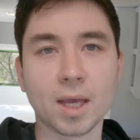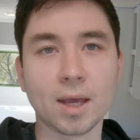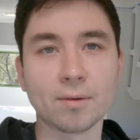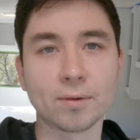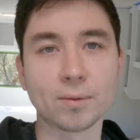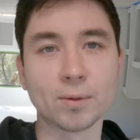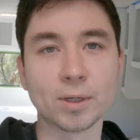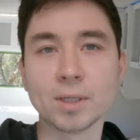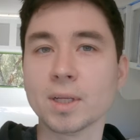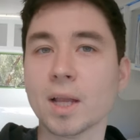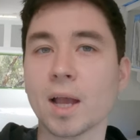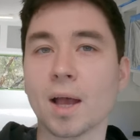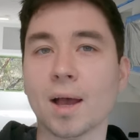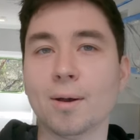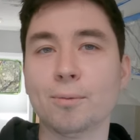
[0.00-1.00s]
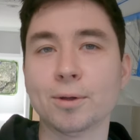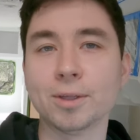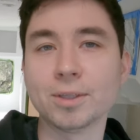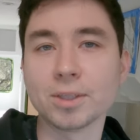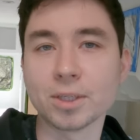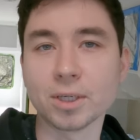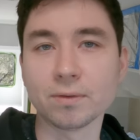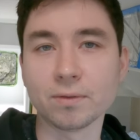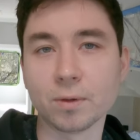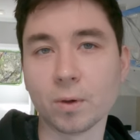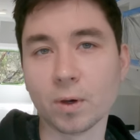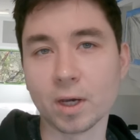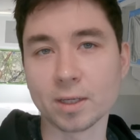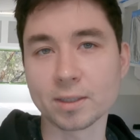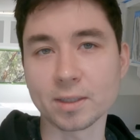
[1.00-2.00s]
Hey everyone, I wanted to give
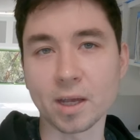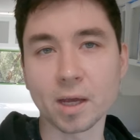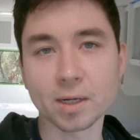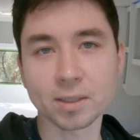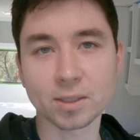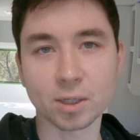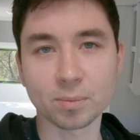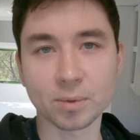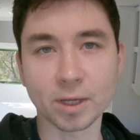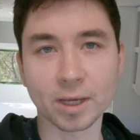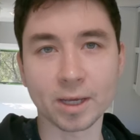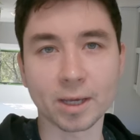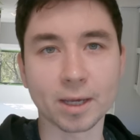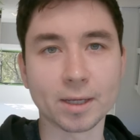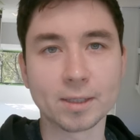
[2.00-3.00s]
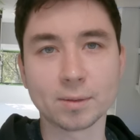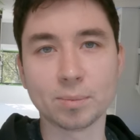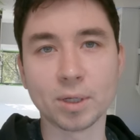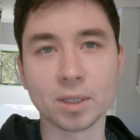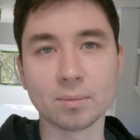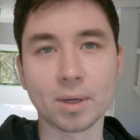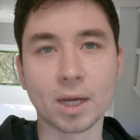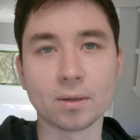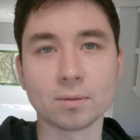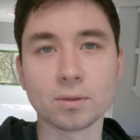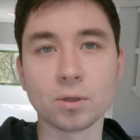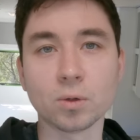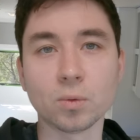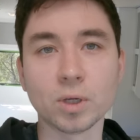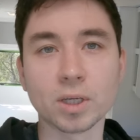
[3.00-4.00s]
you a status update. It's been
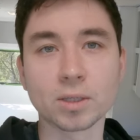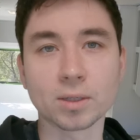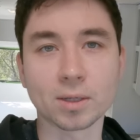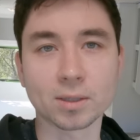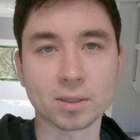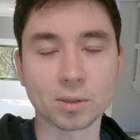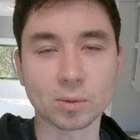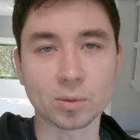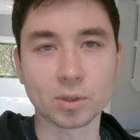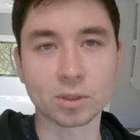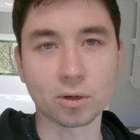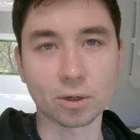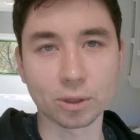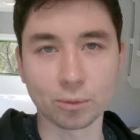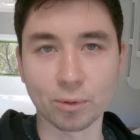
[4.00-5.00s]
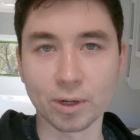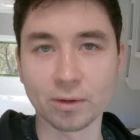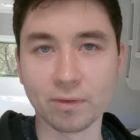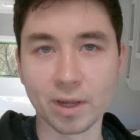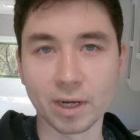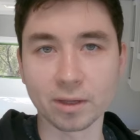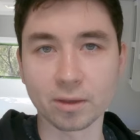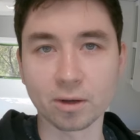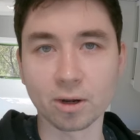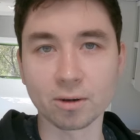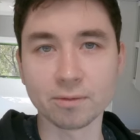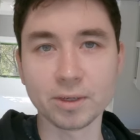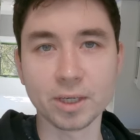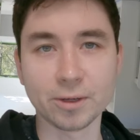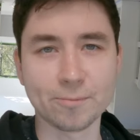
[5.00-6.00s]
about two weeks since we started renovating the
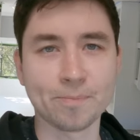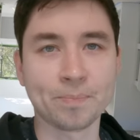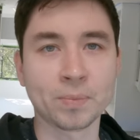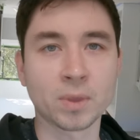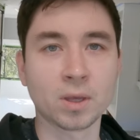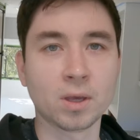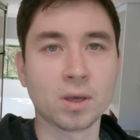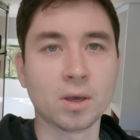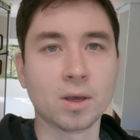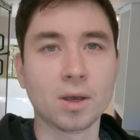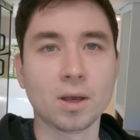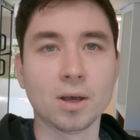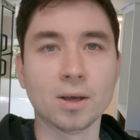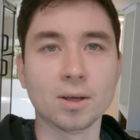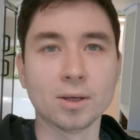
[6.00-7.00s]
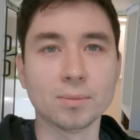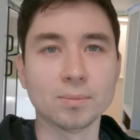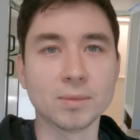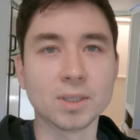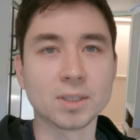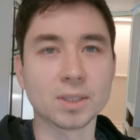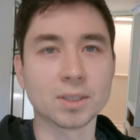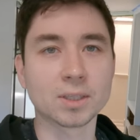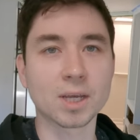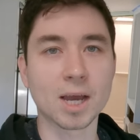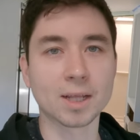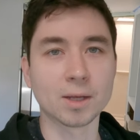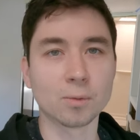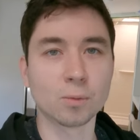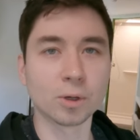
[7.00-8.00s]
RV. Um, this is
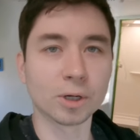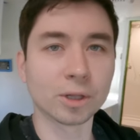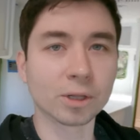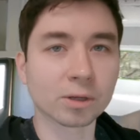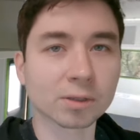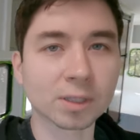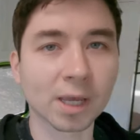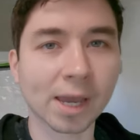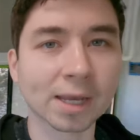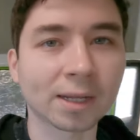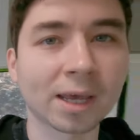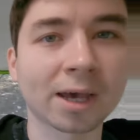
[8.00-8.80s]
kind of what it looks like